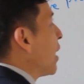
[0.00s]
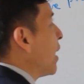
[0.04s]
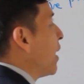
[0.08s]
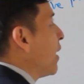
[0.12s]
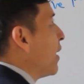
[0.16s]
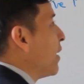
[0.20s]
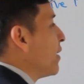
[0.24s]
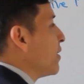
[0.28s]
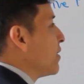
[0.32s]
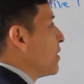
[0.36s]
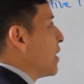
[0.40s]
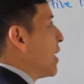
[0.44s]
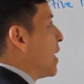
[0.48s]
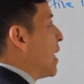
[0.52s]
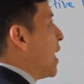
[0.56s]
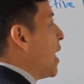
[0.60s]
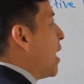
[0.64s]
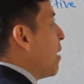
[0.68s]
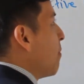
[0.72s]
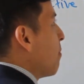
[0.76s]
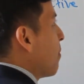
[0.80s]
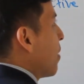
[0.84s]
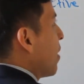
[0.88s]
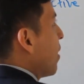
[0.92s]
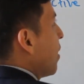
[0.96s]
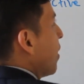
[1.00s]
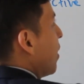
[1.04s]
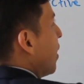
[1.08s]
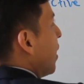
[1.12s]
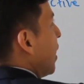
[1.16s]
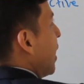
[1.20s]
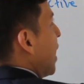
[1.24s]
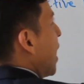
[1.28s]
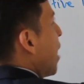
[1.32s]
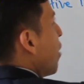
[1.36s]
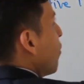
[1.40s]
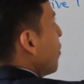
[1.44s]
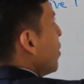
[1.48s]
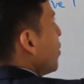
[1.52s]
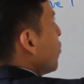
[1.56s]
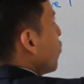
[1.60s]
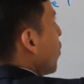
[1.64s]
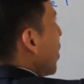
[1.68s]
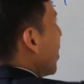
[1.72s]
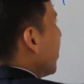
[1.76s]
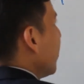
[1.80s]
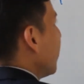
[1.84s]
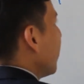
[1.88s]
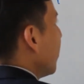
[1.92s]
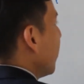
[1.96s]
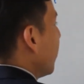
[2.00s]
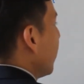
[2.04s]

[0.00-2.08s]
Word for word: is the name noun is what